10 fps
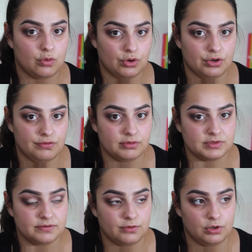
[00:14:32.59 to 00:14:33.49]
ordered from
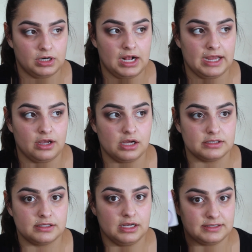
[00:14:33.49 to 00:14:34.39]
Sephora I
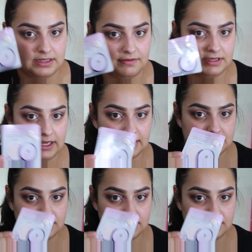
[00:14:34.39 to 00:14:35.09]
got a 7-day